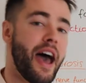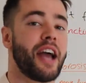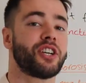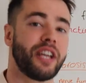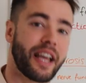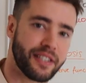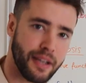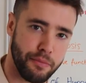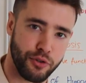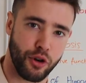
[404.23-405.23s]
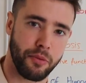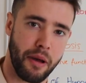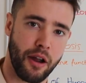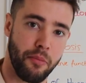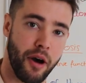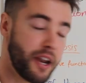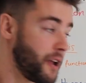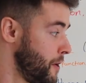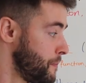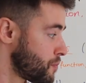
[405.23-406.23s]
actually gets absorbed by your body,
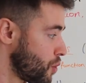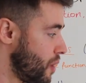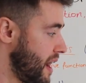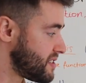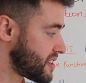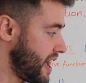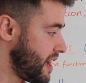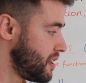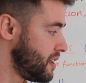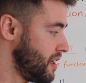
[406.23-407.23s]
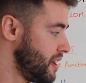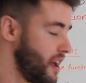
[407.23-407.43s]
whereas kale